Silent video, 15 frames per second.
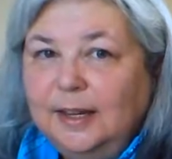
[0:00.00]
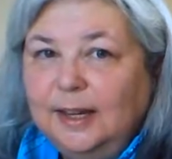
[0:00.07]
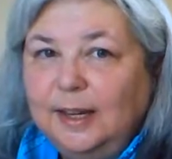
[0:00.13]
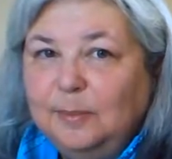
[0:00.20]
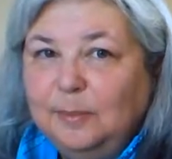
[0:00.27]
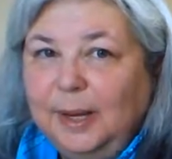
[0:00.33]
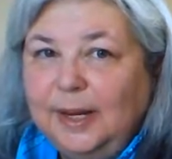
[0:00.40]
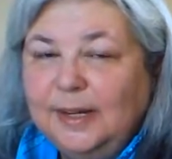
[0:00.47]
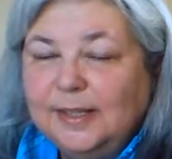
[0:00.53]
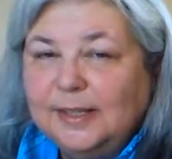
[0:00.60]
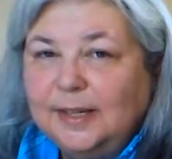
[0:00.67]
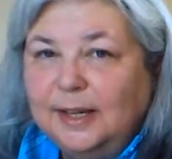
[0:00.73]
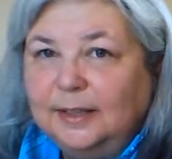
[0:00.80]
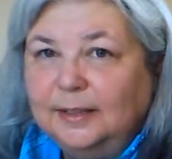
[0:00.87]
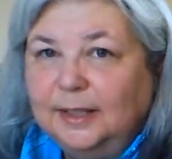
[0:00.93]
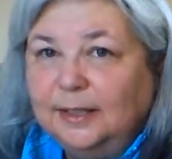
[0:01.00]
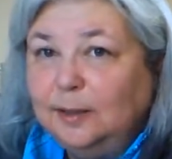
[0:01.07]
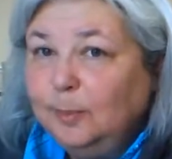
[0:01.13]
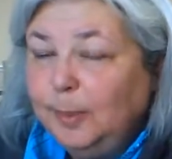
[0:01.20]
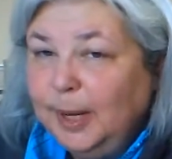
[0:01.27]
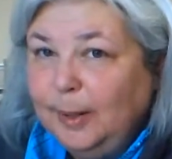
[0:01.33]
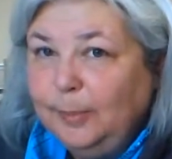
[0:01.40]
It makes a
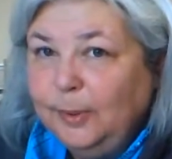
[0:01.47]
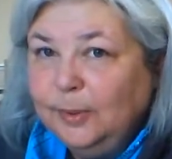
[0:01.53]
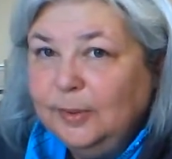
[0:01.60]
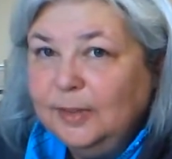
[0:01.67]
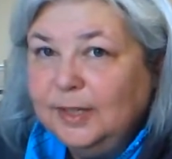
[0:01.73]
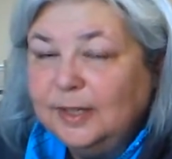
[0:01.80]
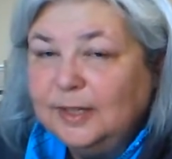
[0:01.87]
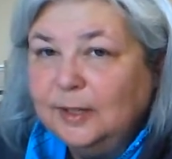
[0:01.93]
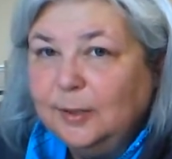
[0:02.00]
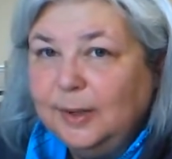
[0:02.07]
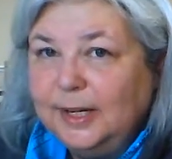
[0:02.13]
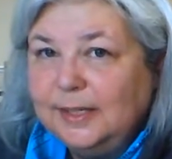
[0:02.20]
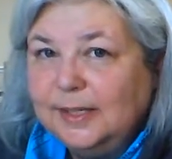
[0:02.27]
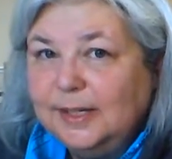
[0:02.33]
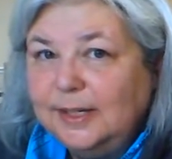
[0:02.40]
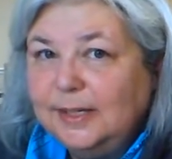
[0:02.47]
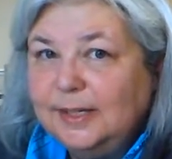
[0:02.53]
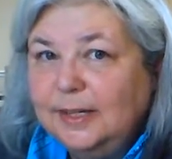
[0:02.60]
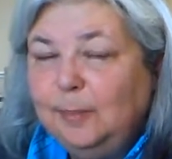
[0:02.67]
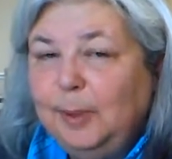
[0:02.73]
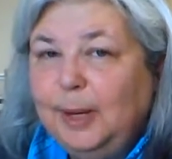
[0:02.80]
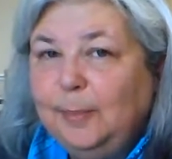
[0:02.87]
little pepper that's a great
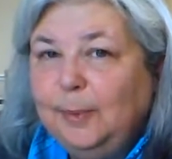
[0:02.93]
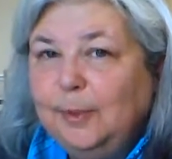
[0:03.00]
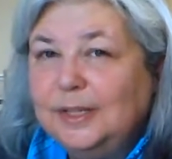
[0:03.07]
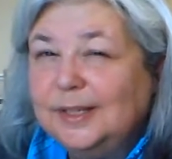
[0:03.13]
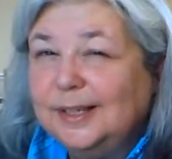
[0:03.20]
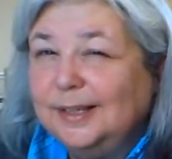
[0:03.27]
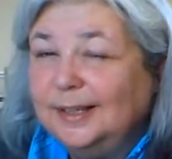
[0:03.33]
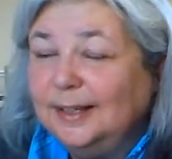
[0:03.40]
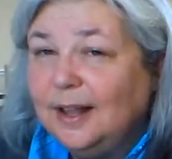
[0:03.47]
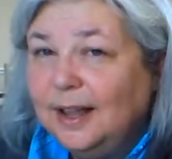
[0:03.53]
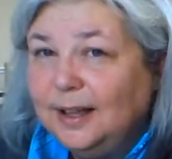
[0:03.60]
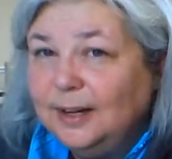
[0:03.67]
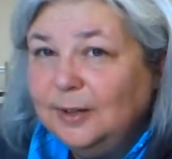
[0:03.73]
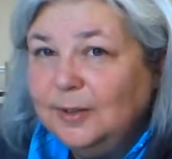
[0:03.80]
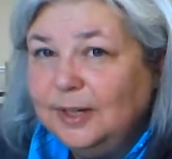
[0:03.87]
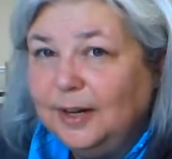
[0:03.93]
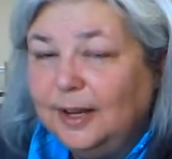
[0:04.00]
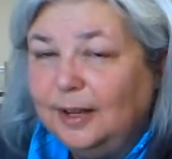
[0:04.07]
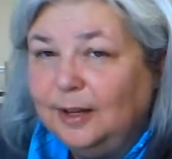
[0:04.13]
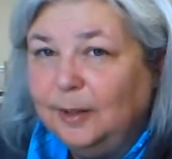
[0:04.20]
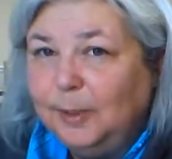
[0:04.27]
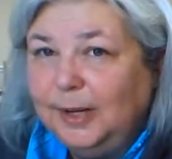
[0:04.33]
seasoning pepper. It's a little hotter than a
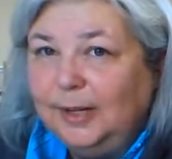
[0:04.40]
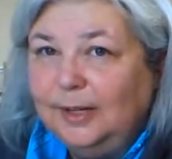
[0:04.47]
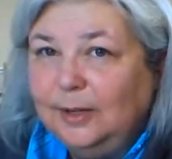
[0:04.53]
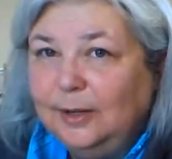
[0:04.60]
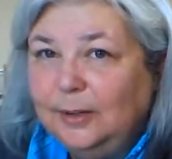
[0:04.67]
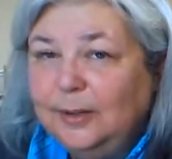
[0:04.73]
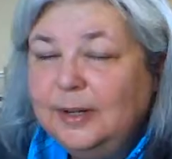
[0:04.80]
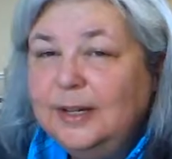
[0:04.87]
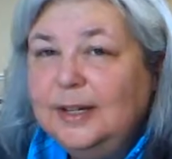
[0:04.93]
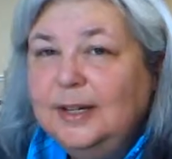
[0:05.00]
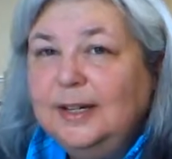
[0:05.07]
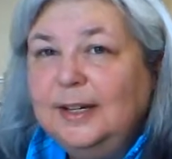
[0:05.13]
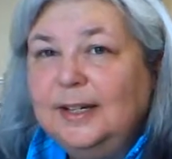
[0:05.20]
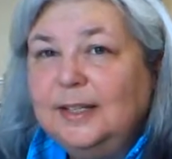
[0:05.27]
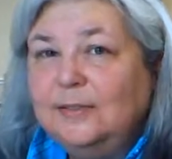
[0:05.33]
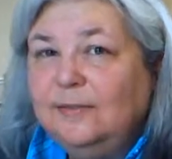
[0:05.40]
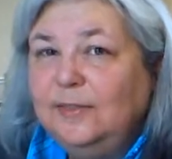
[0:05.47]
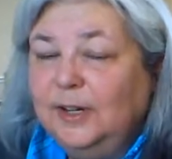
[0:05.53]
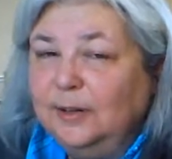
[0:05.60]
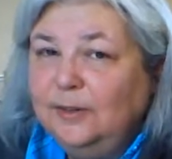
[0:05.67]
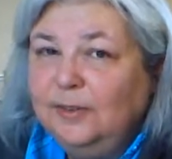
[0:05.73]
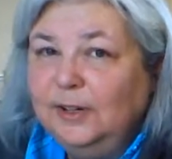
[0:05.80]
jalapeno. It's
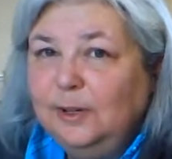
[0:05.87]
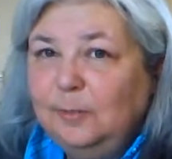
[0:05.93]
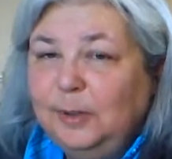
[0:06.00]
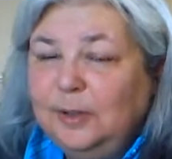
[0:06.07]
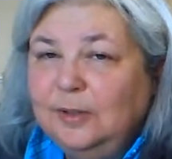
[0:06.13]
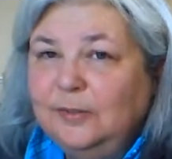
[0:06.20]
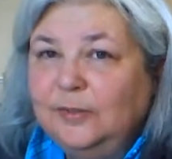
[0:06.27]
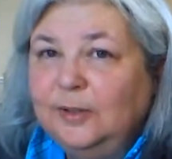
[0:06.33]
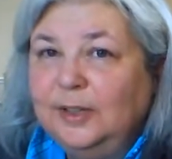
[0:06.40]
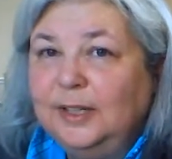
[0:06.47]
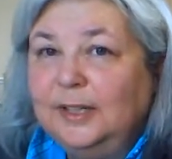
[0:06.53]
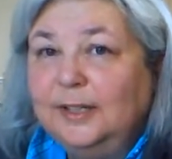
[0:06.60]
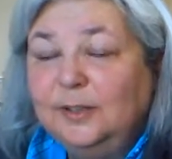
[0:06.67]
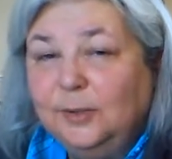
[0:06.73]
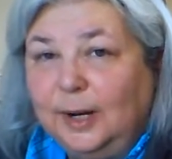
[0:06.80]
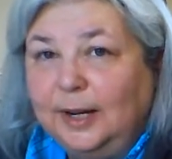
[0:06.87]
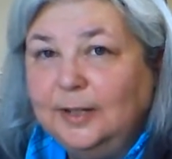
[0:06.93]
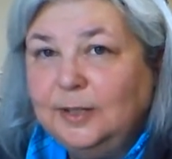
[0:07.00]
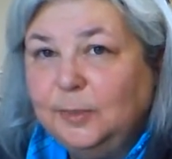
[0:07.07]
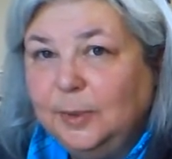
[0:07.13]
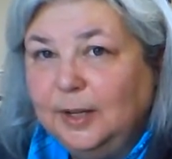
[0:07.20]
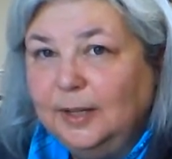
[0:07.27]
very, very beautiful, and it
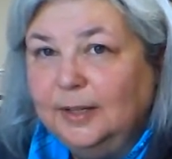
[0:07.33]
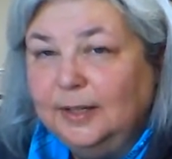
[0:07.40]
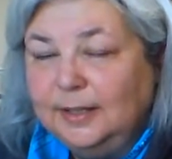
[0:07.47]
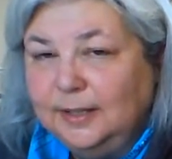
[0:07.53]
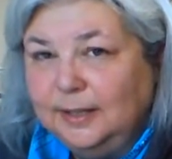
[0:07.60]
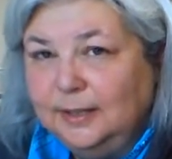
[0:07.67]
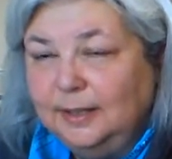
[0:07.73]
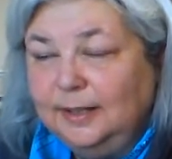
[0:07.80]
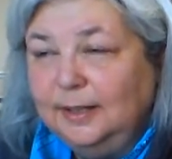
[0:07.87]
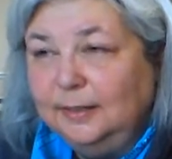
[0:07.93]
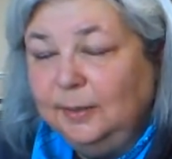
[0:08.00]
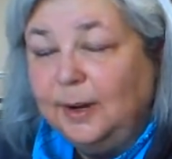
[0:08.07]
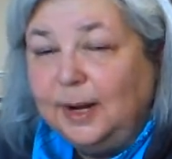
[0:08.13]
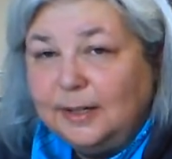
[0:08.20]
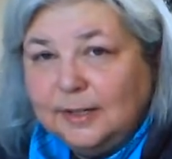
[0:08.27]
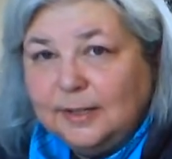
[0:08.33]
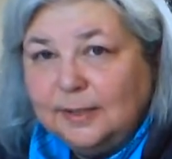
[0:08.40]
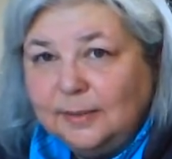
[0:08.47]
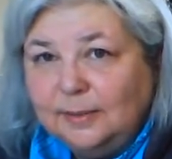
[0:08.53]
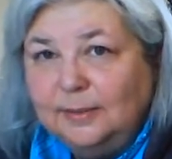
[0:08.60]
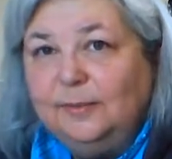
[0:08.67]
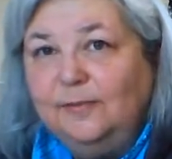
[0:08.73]
dries well. It
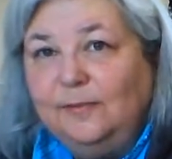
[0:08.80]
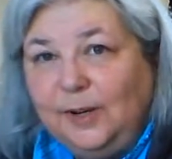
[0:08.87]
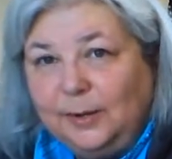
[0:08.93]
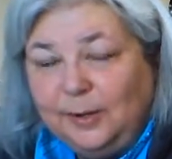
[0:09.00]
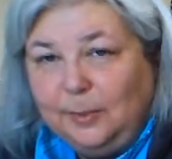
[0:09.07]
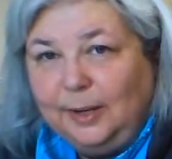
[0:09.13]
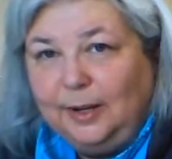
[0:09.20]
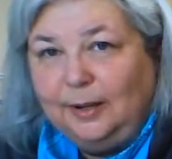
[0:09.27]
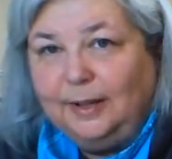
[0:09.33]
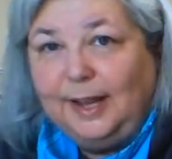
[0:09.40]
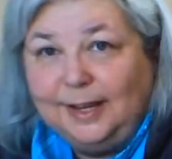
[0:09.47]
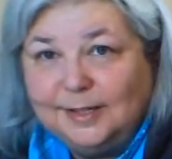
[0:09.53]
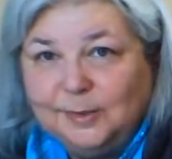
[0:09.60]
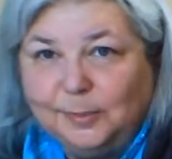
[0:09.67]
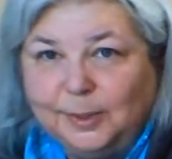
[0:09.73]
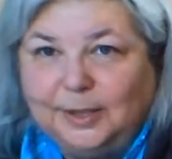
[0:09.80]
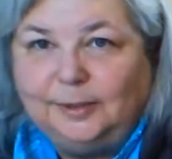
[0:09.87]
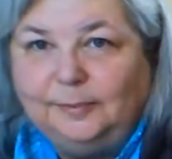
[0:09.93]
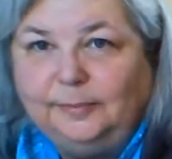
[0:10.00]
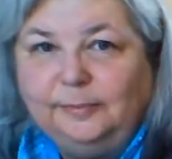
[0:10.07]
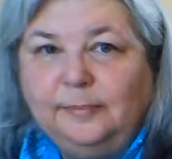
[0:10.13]
dries very well as well.